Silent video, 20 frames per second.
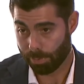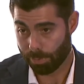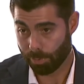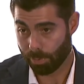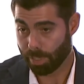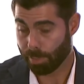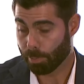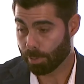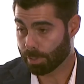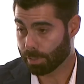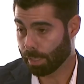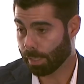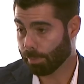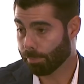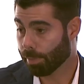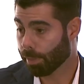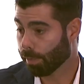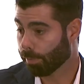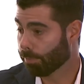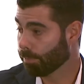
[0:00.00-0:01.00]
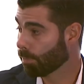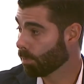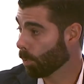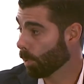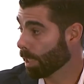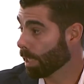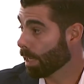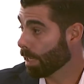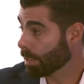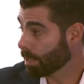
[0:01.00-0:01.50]
30% above
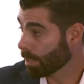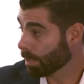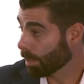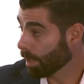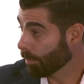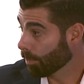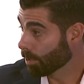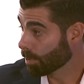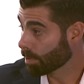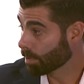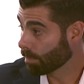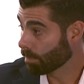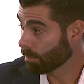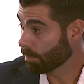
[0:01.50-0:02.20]
2019 levels,